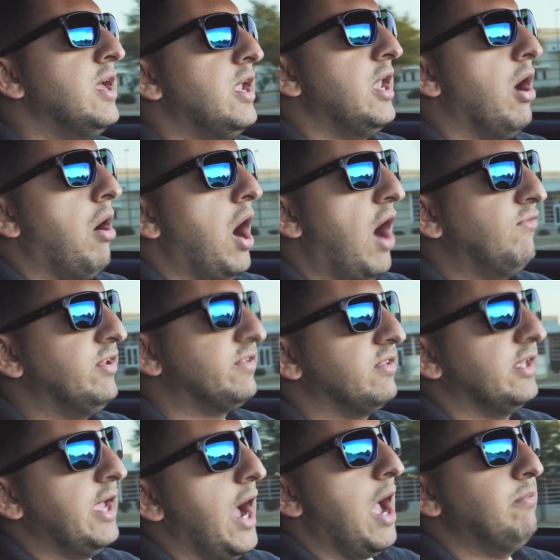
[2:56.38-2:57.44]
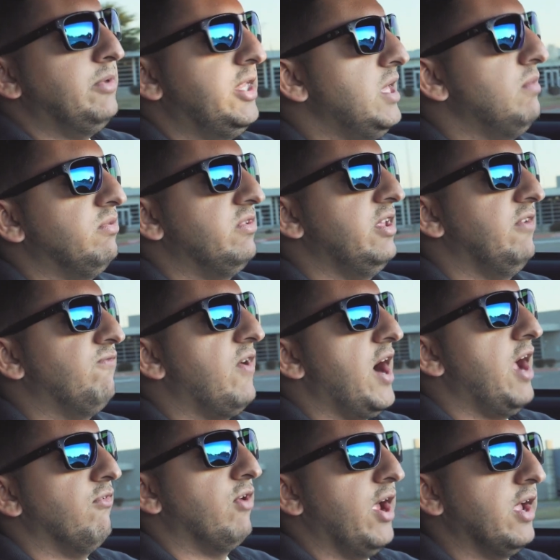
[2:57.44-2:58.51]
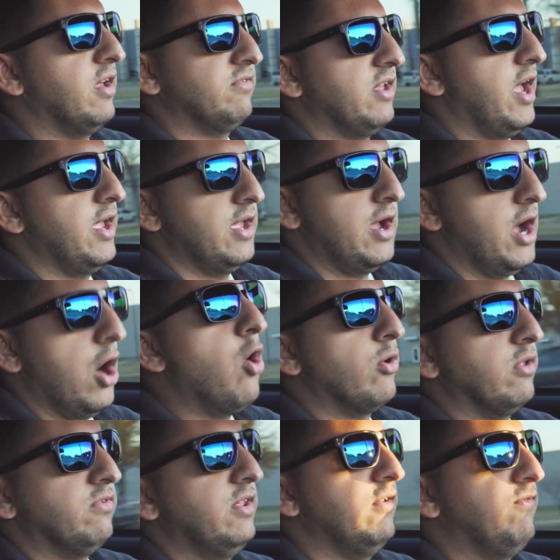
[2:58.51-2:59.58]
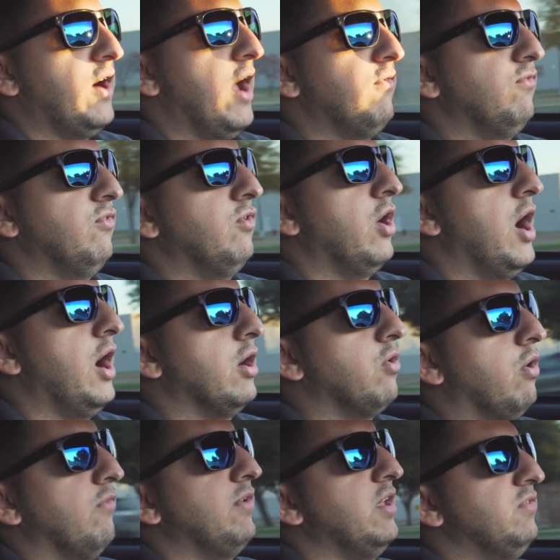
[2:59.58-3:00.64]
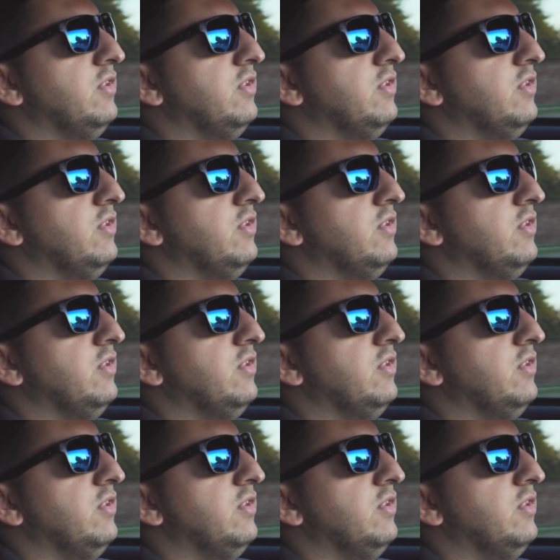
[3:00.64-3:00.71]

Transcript: Now, obviously, I'm Team C5, right? Because I own a C5 Corvette